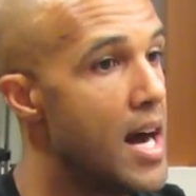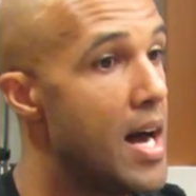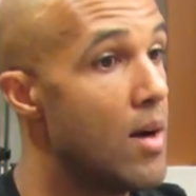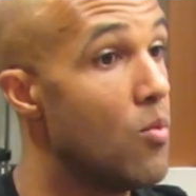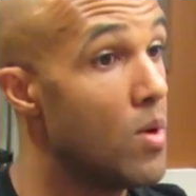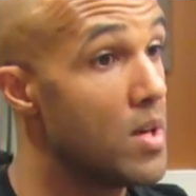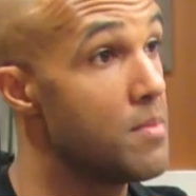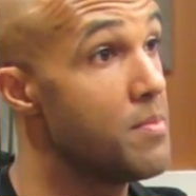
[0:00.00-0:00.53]
I
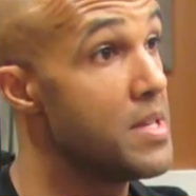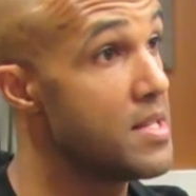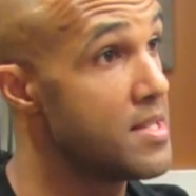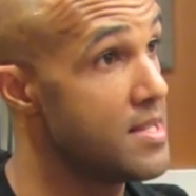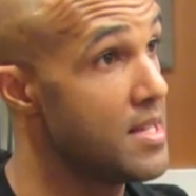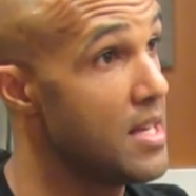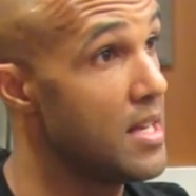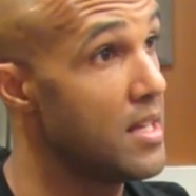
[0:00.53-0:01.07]
want to be
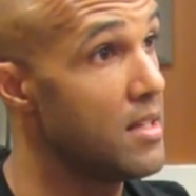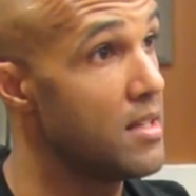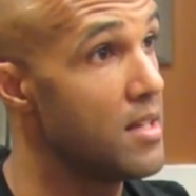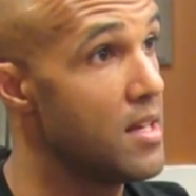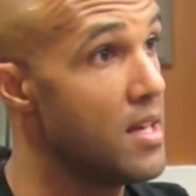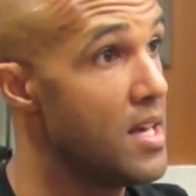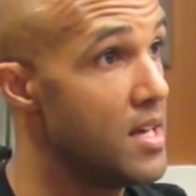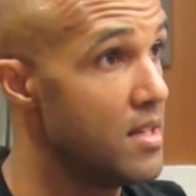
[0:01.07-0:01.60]

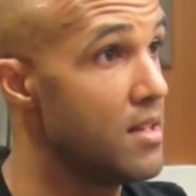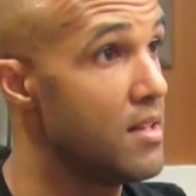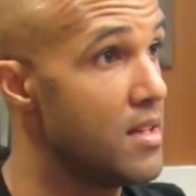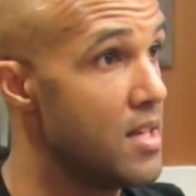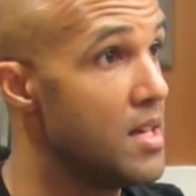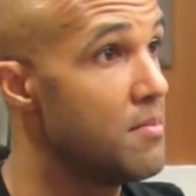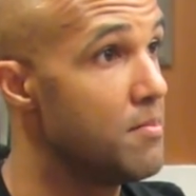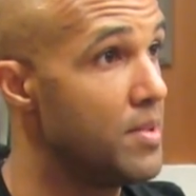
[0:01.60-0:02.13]
seen
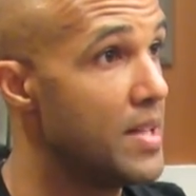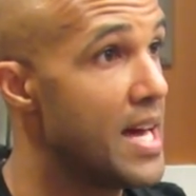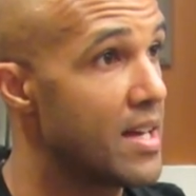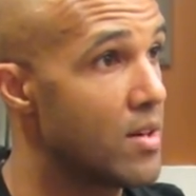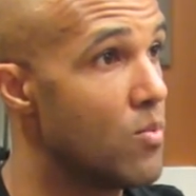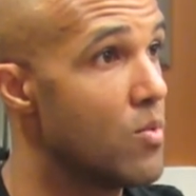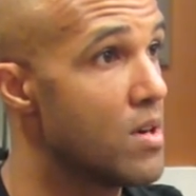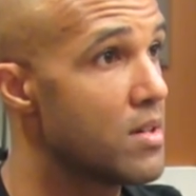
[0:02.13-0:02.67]
in
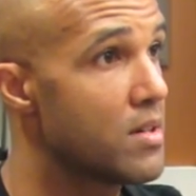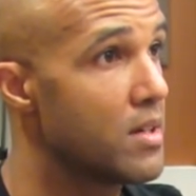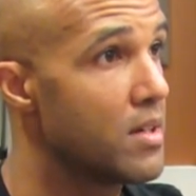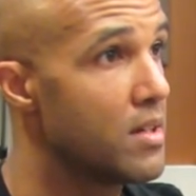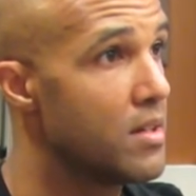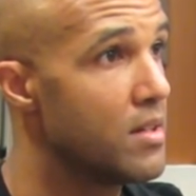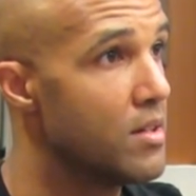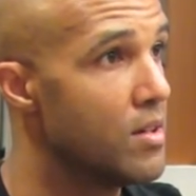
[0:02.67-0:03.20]
black work,
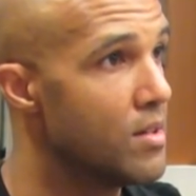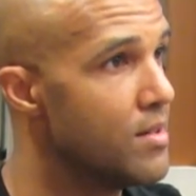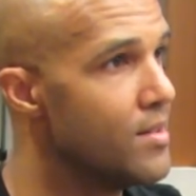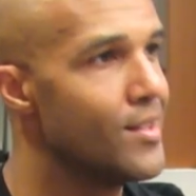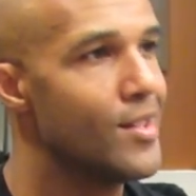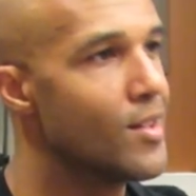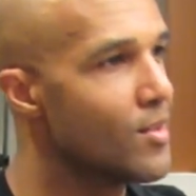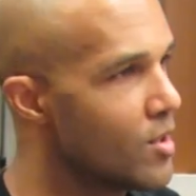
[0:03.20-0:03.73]
or,
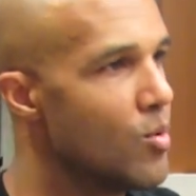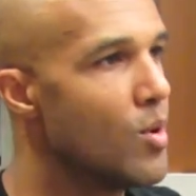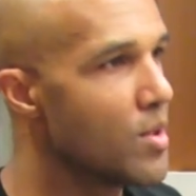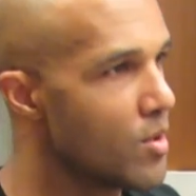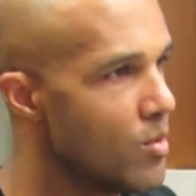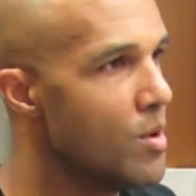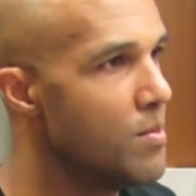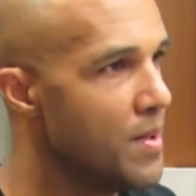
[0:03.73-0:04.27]
you know,
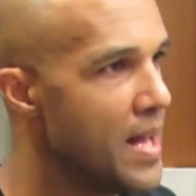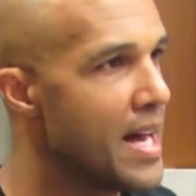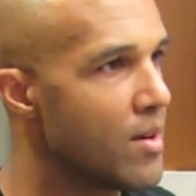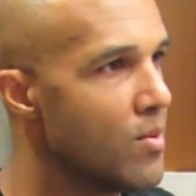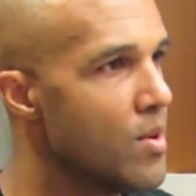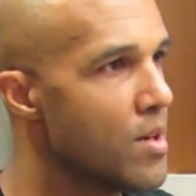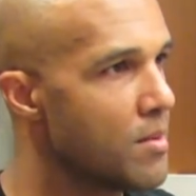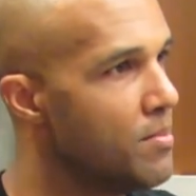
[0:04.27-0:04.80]
quote-unquote
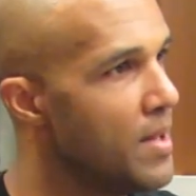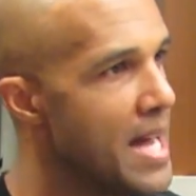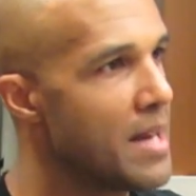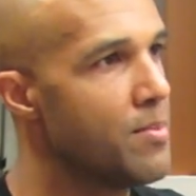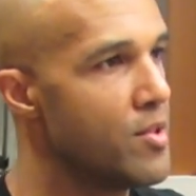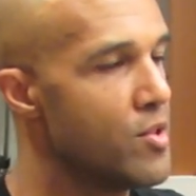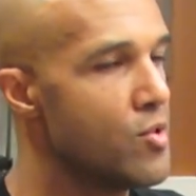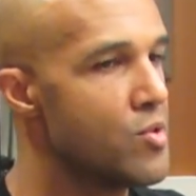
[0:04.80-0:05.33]
black work, mm-hmm.
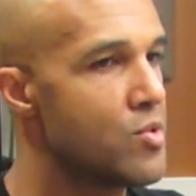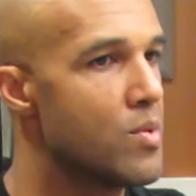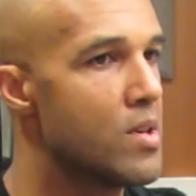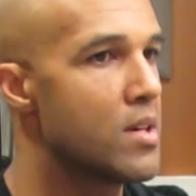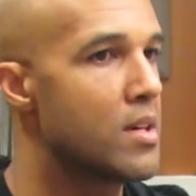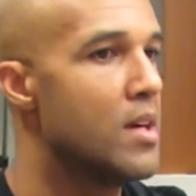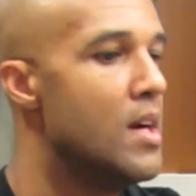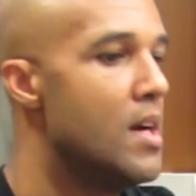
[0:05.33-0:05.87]
black-produced
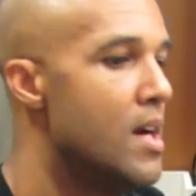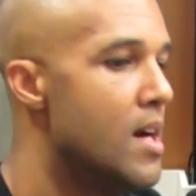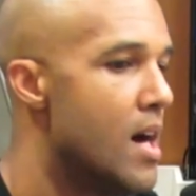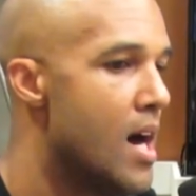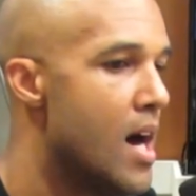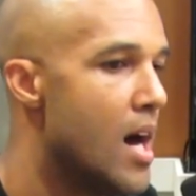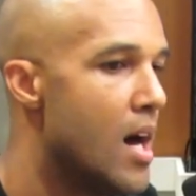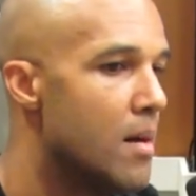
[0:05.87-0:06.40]
work.
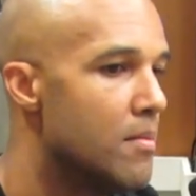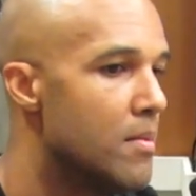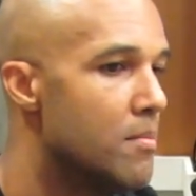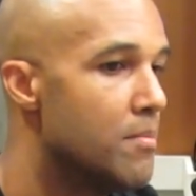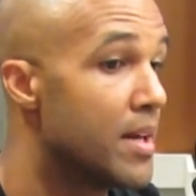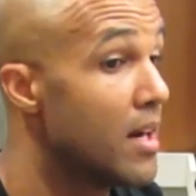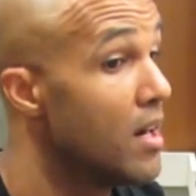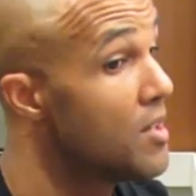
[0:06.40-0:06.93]

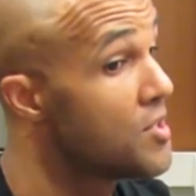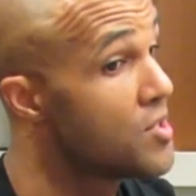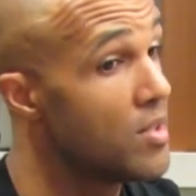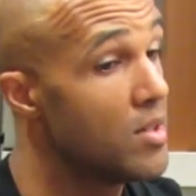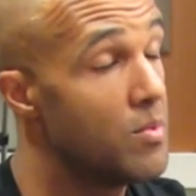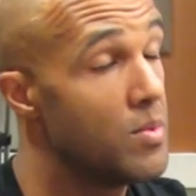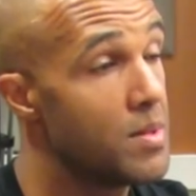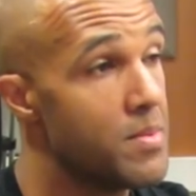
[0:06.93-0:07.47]
But I also
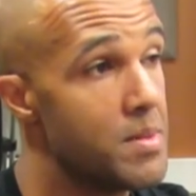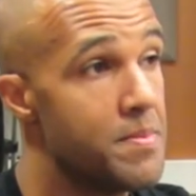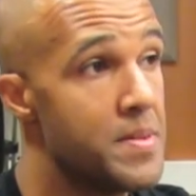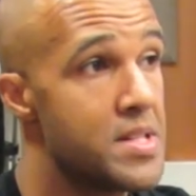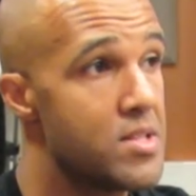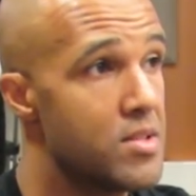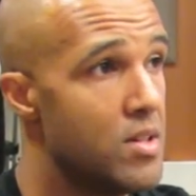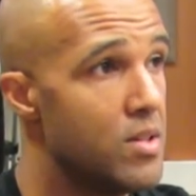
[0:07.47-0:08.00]
don't want to be
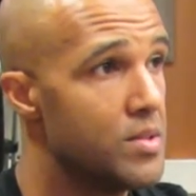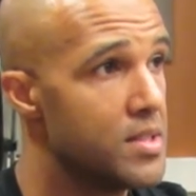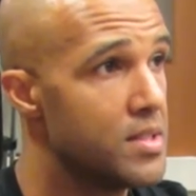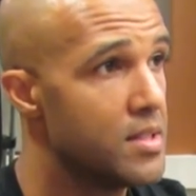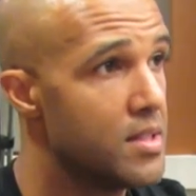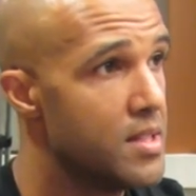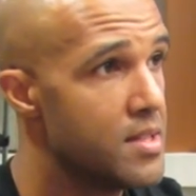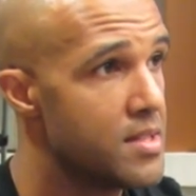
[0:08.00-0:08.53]
pigeonholed
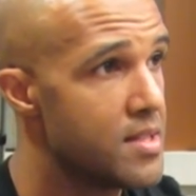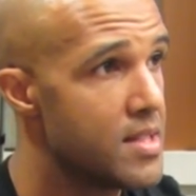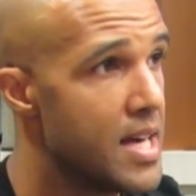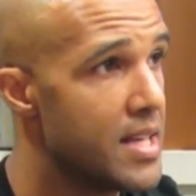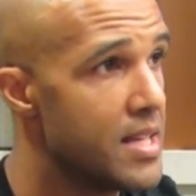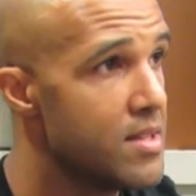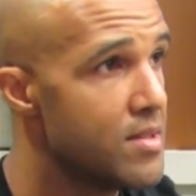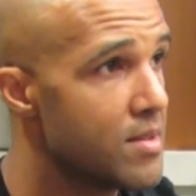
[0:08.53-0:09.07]
into
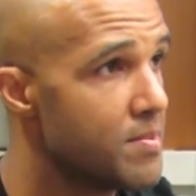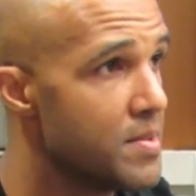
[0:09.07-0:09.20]
that either.